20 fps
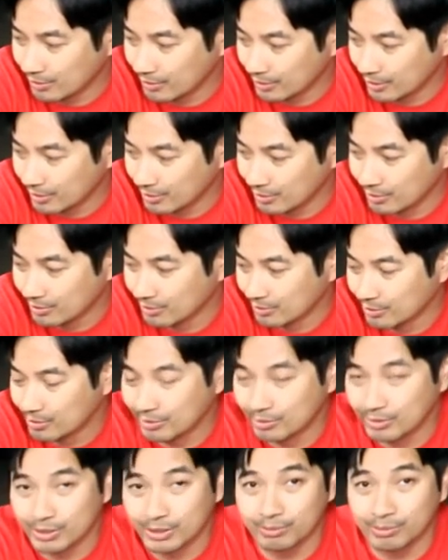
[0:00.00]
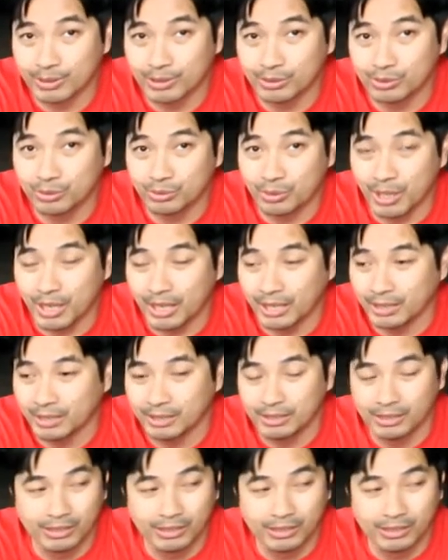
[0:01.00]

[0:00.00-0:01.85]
Okay, don't don't let them get too hot.